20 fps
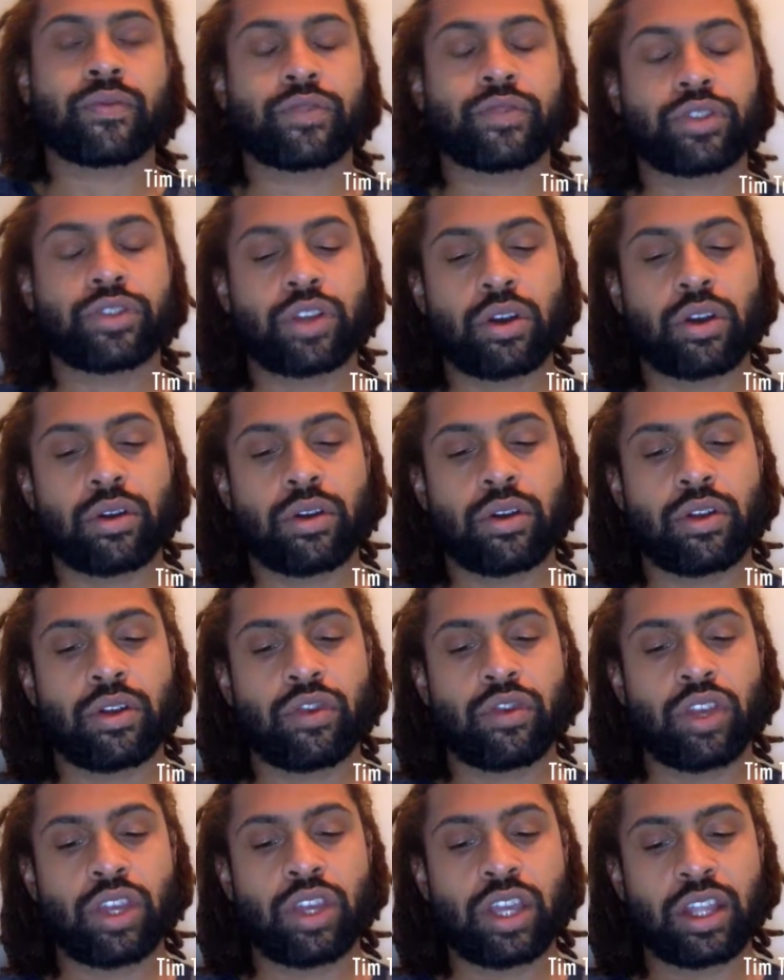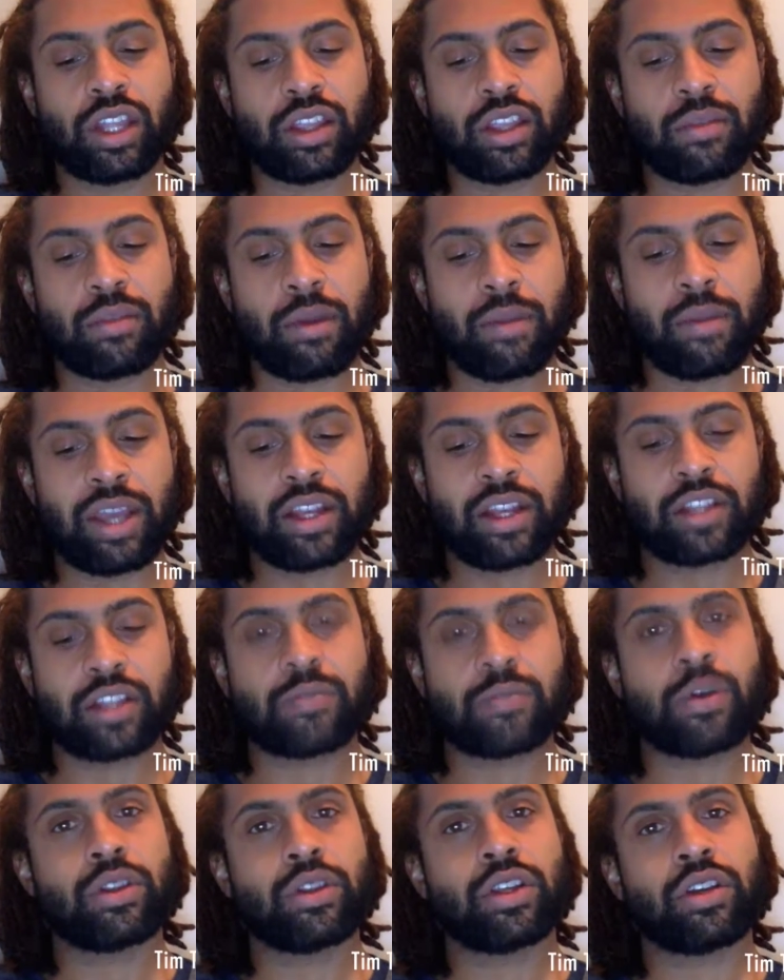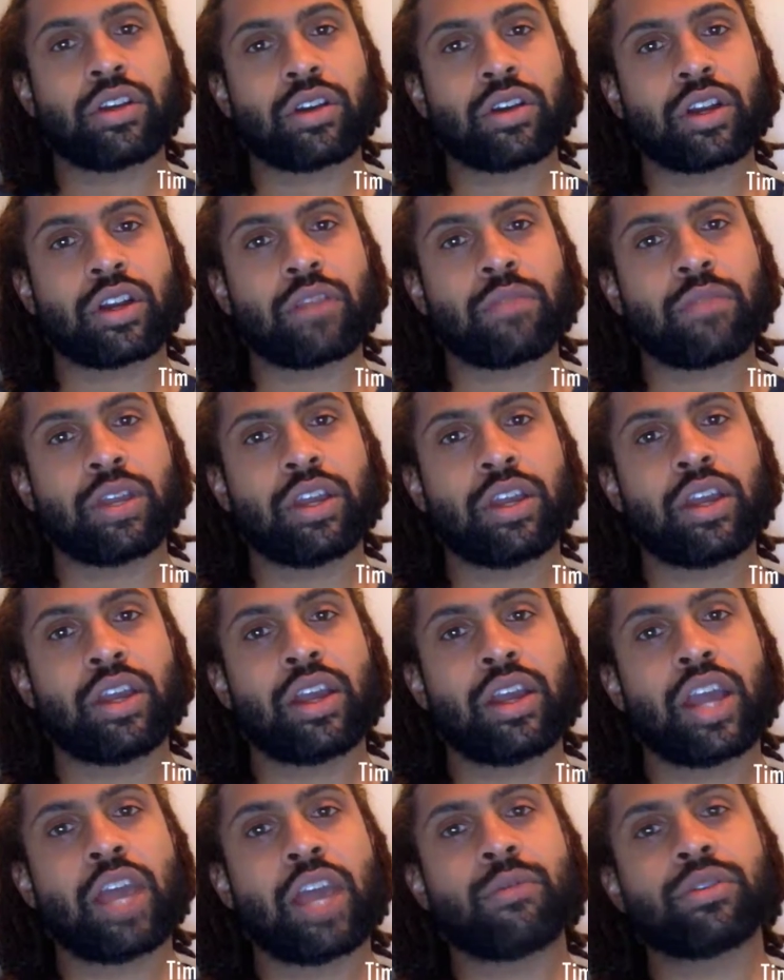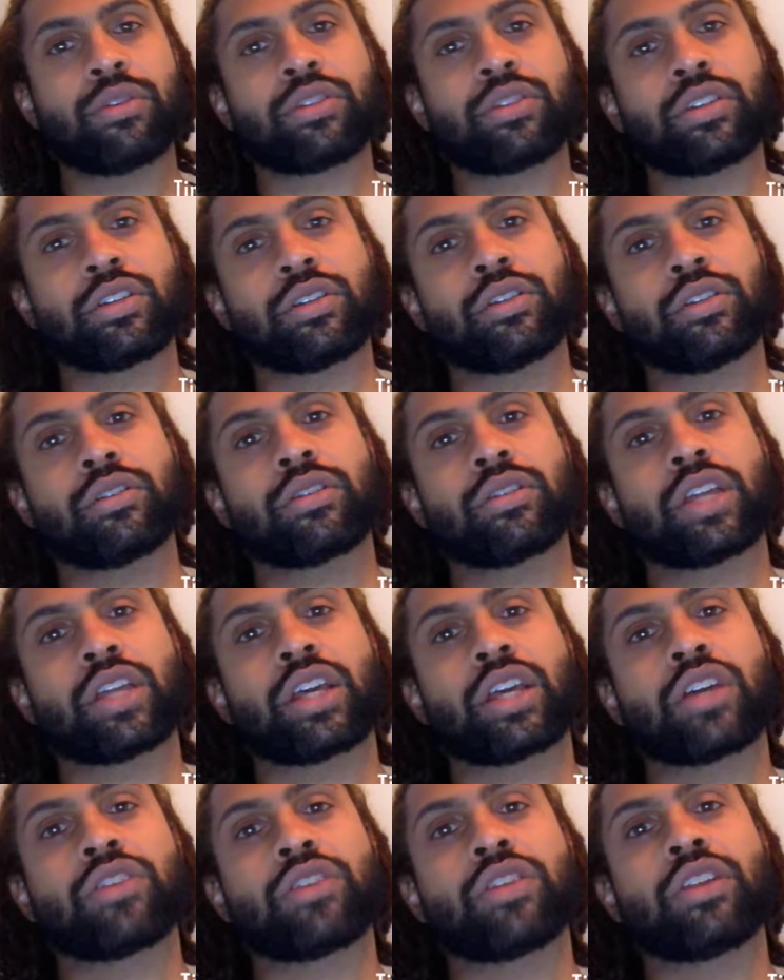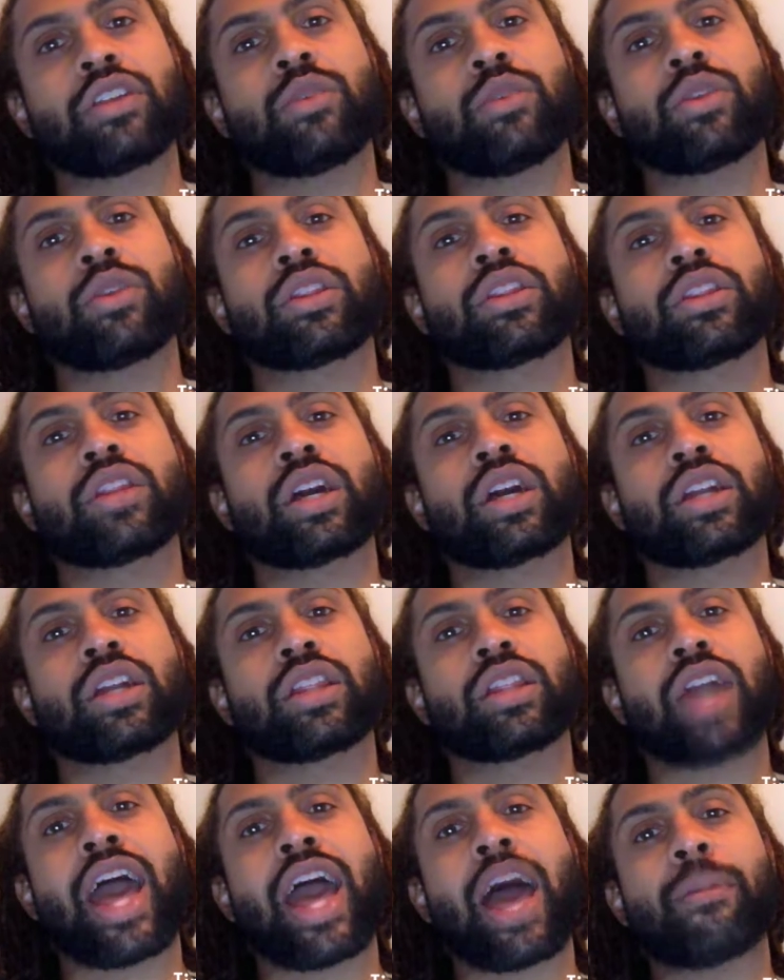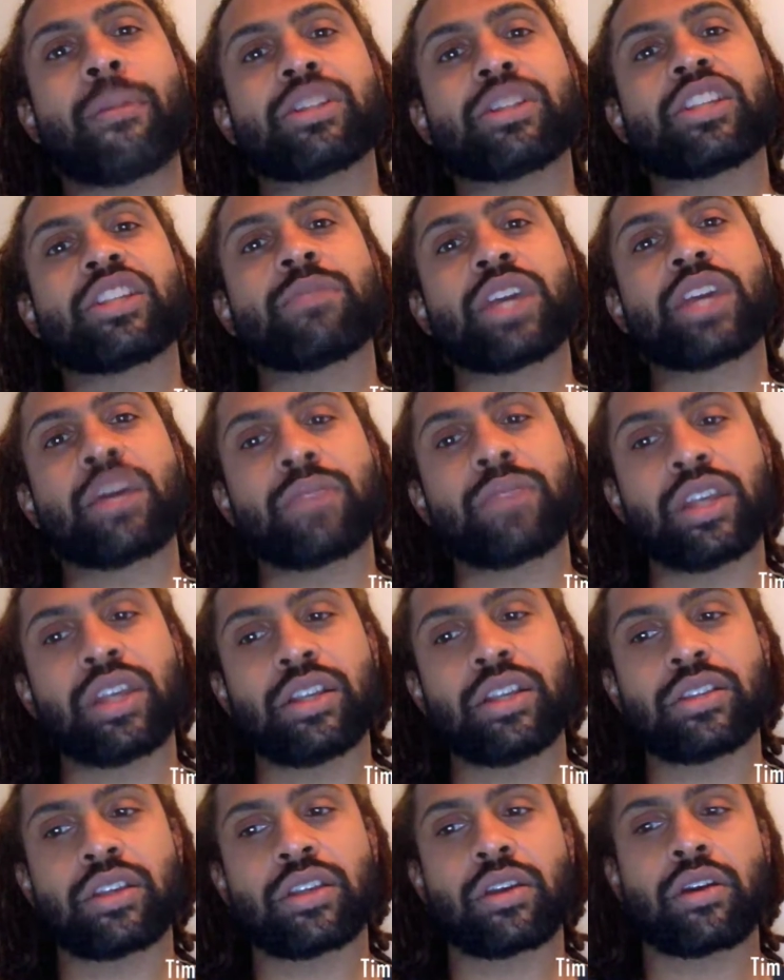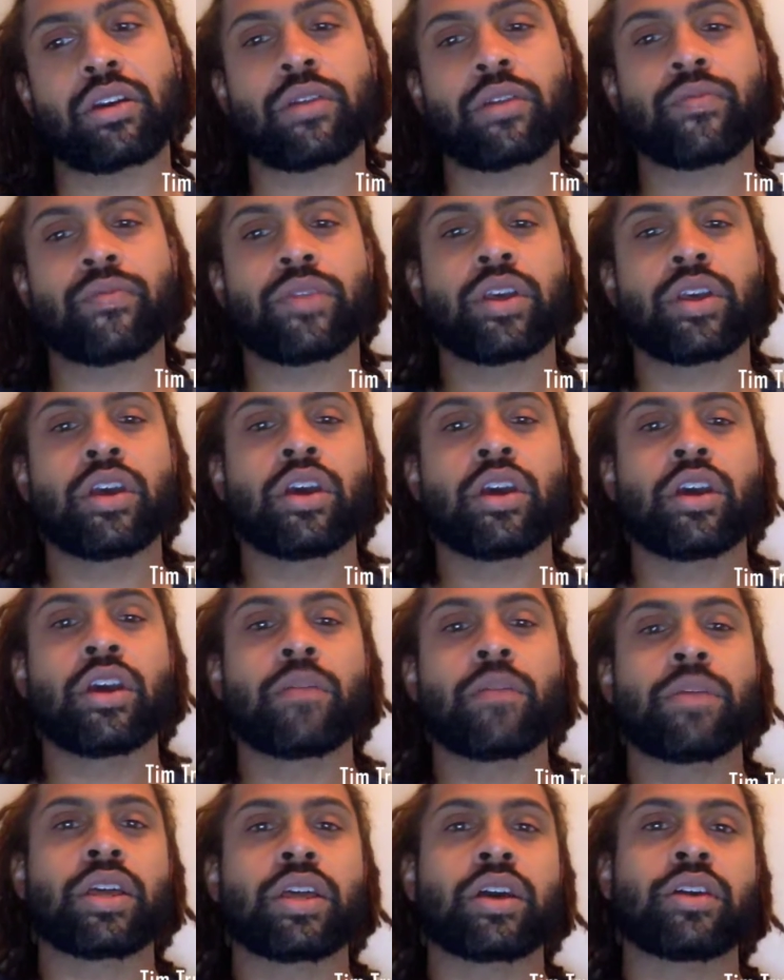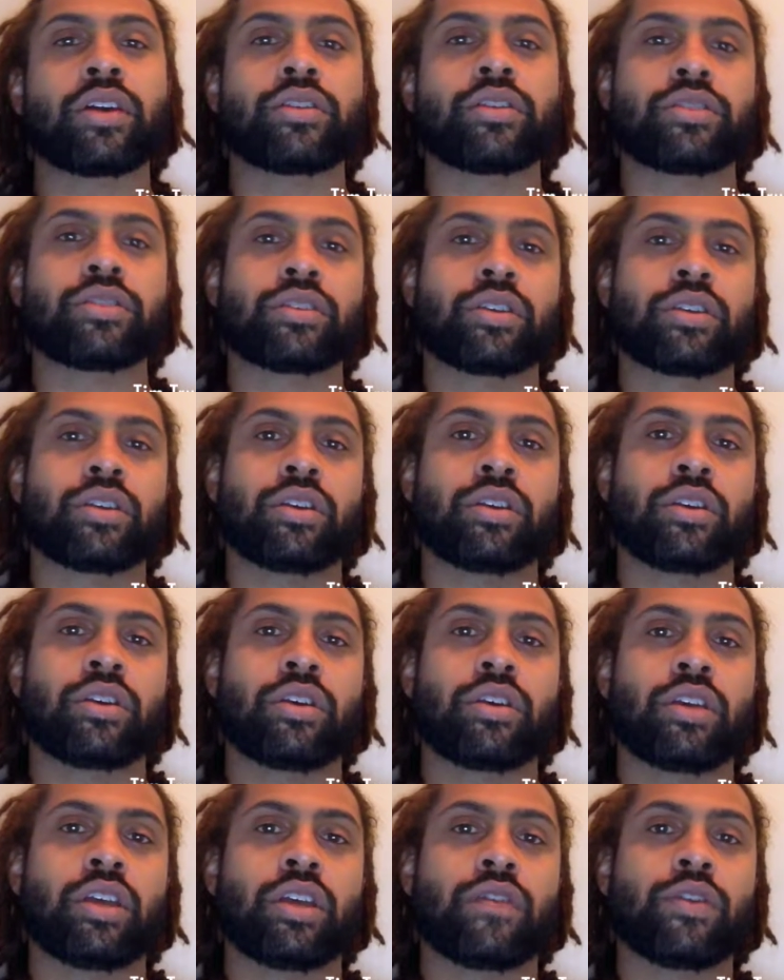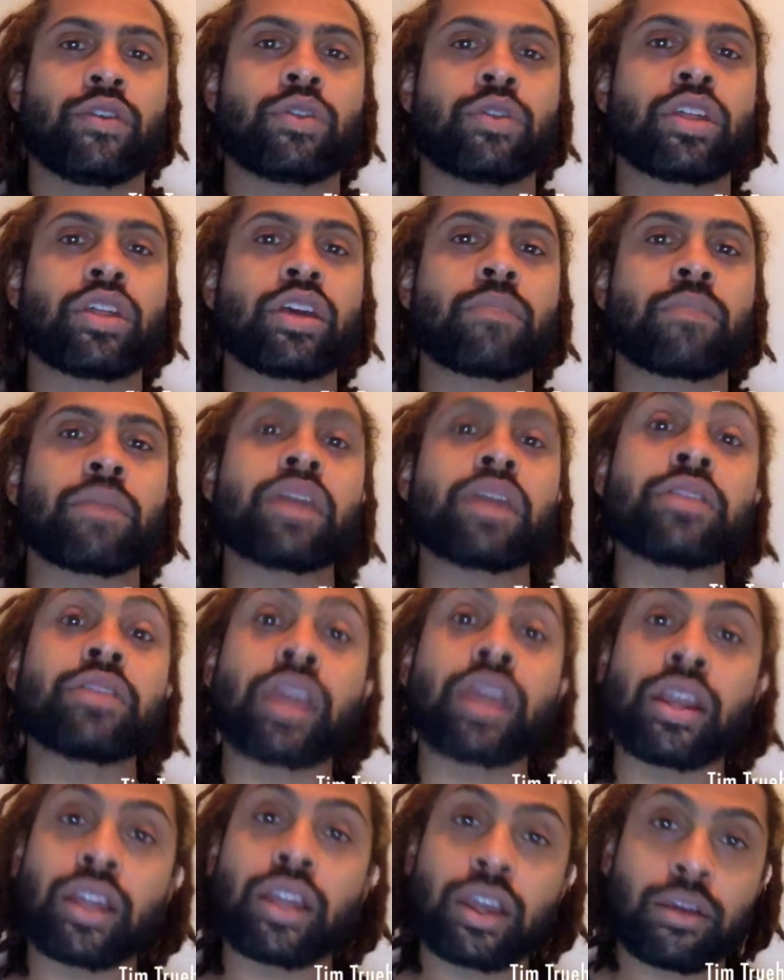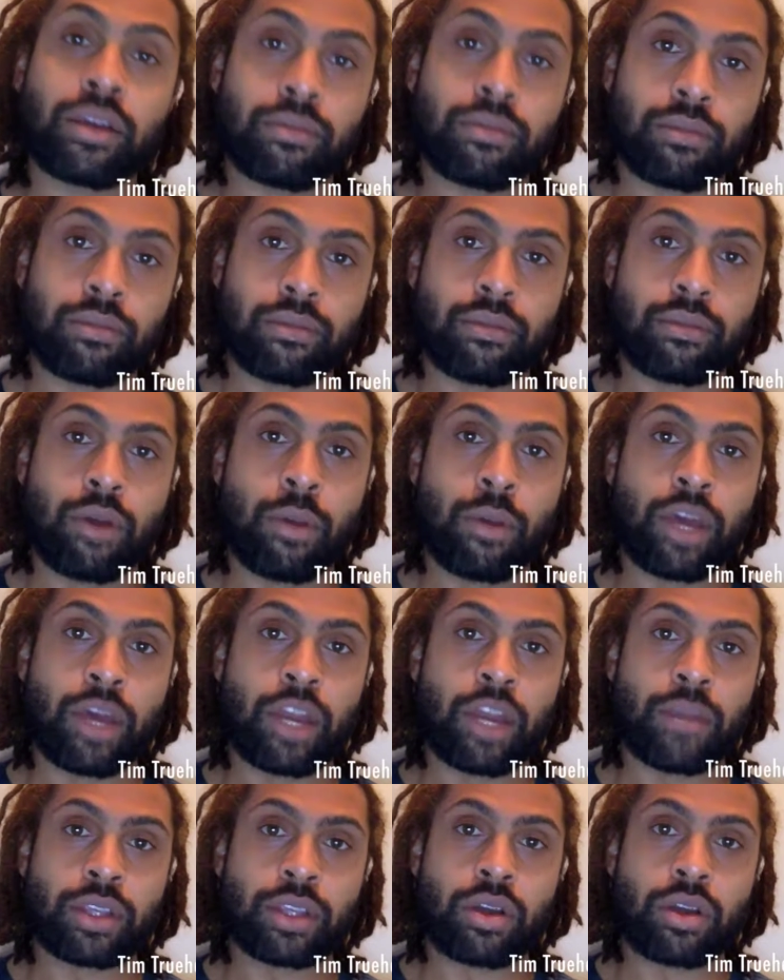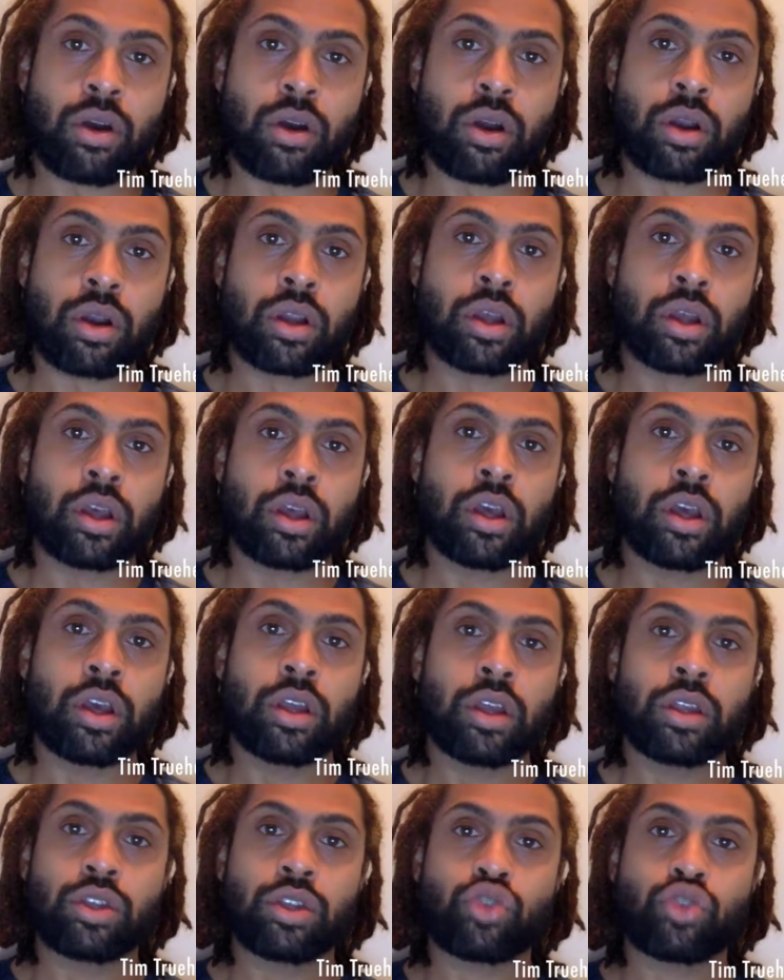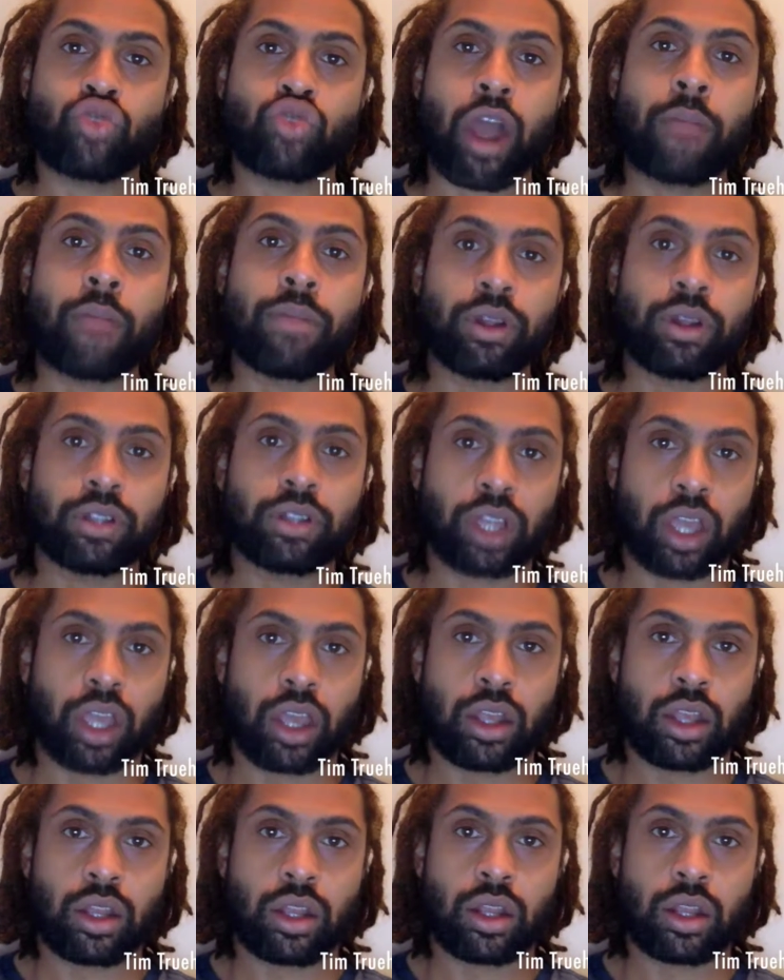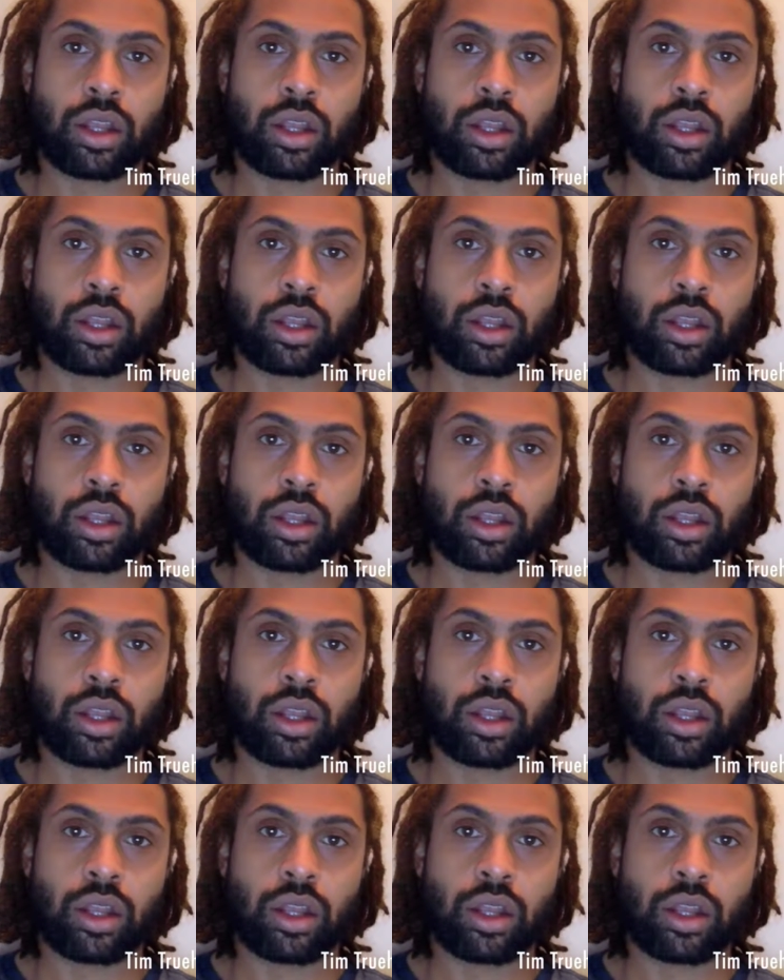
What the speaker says: So if you can get to that maintenance mode, then you're going to be able to, like, continue with, like, the habits. They become easier. Because if you think maintaining momentum is hard, try building it.